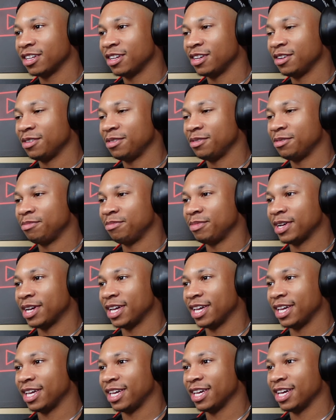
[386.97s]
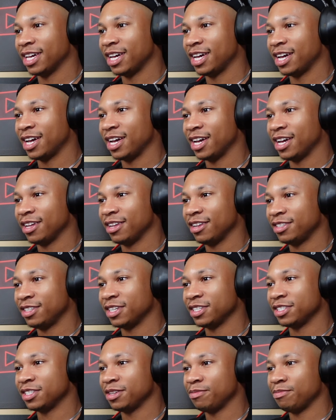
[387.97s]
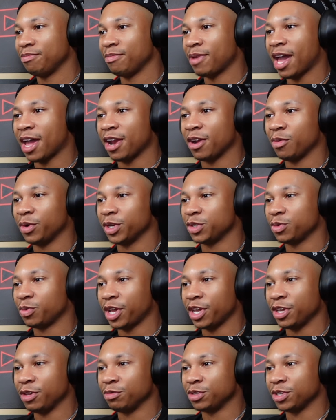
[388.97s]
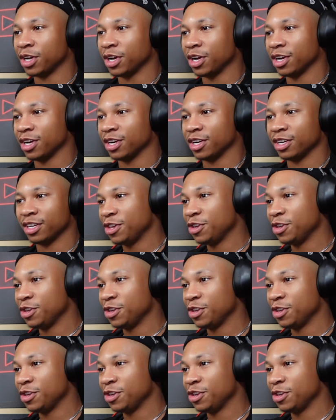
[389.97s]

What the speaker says: Oh my god. Doesn't matter which way you turn.